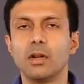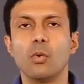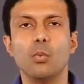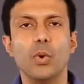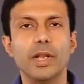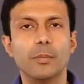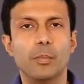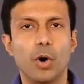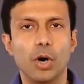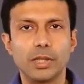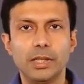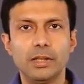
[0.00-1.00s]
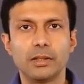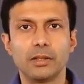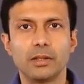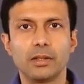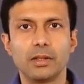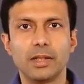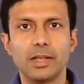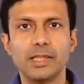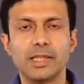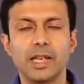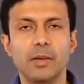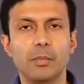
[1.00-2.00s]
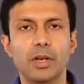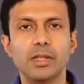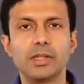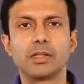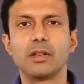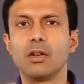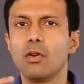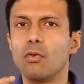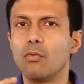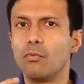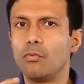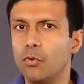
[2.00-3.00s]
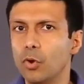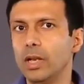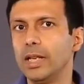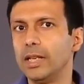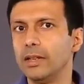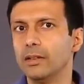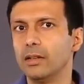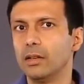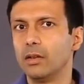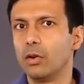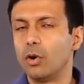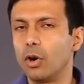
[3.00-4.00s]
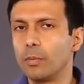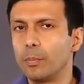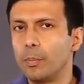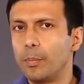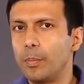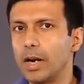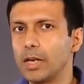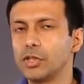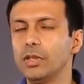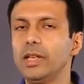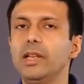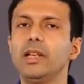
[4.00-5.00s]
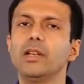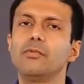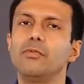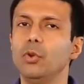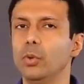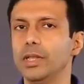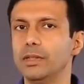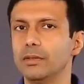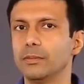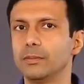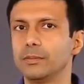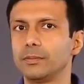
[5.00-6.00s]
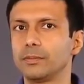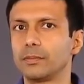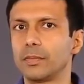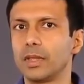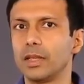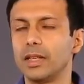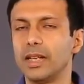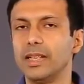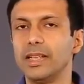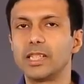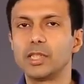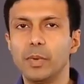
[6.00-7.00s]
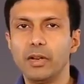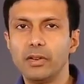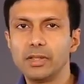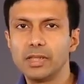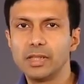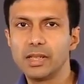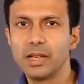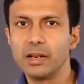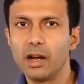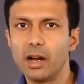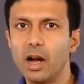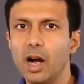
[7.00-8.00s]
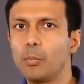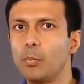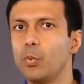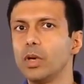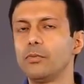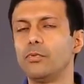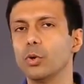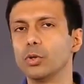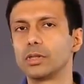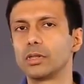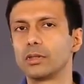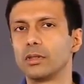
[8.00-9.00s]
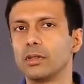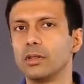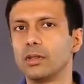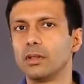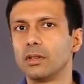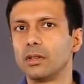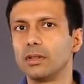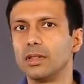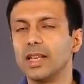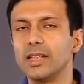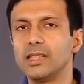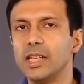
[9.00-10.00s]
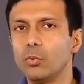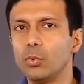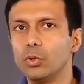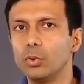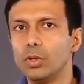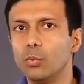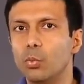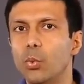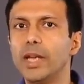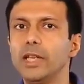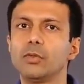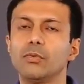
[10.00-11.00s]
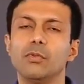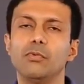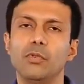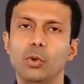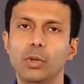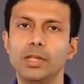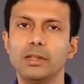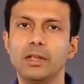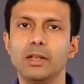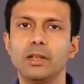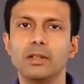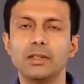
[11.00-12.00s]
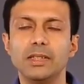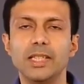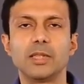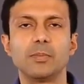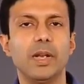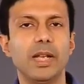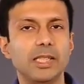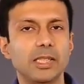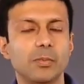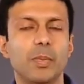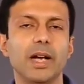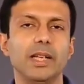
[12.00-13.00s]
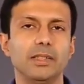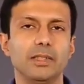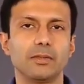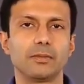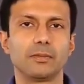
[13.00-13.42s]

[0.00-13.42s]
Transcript: when a body is immersed fully or partially in a fluid, it experiences an upward force that is equal to the weight of the fluid displaced by it.